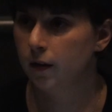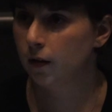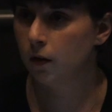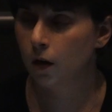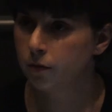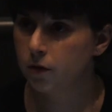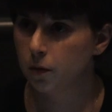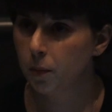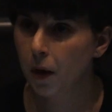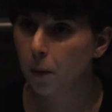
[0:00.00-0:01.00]
and then off to
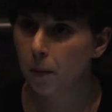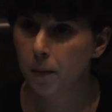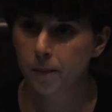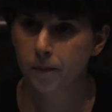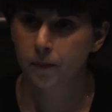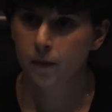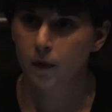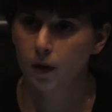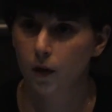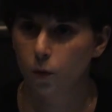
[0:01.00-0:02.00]
the pub.
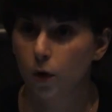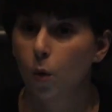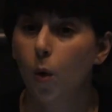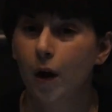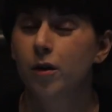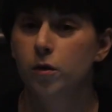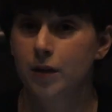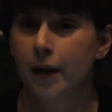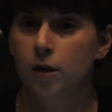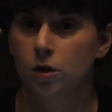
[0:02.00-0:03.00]
It requires
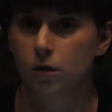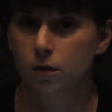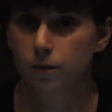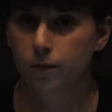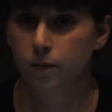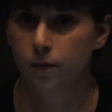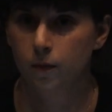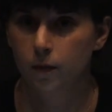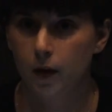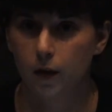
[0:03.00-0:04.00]
action
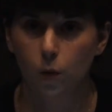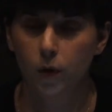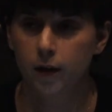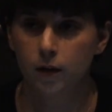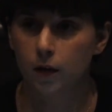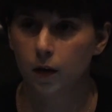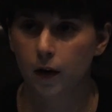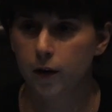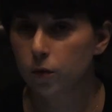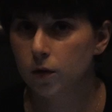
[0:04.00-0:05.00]
in a way that
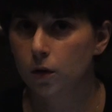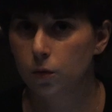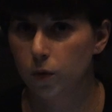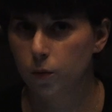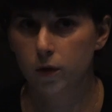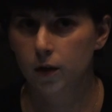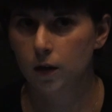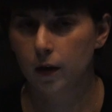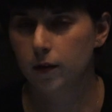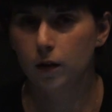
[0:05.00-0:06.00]
I think
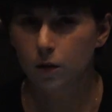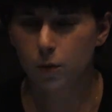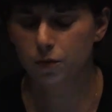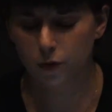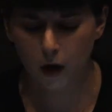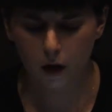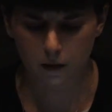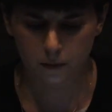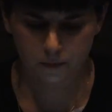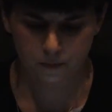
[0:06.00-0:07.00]
that we've
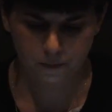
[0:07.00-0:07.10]
forgotten.